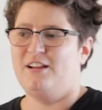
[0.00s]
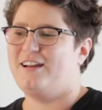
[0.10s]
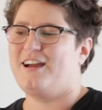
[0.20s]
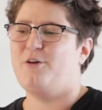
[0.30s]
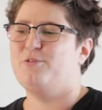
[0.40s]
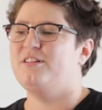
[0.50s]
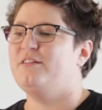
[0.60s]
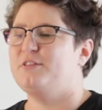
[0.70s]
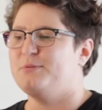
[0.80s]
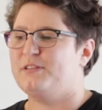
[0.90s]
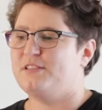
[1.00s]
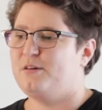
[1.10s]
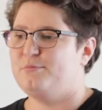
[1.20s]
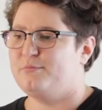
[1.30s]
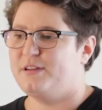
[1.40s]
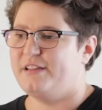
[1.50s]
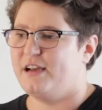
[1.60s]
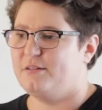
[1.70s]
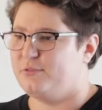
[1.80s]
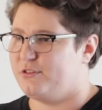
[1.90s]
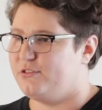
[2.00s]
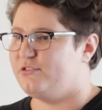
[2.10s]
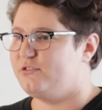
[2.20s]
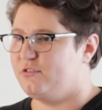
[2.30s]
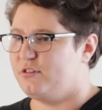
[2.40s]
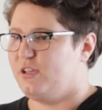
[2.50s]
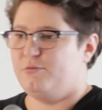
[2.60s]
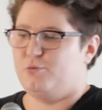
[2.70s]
Like I would never spend time with my dad because he